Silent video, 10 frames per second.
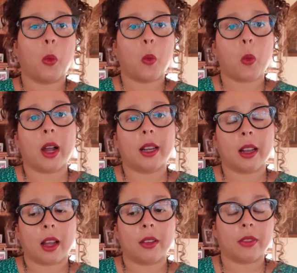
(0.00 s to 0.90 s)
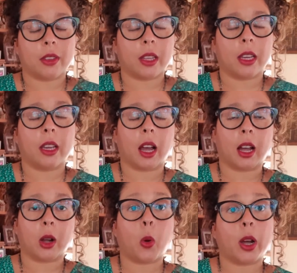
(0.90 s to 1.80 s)
one of the
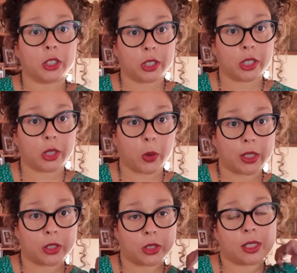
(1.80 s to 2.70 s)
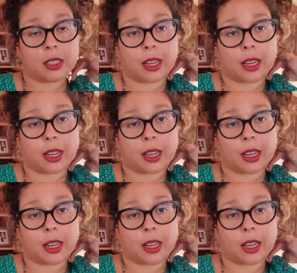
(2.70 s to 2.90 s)
questionnaire questions that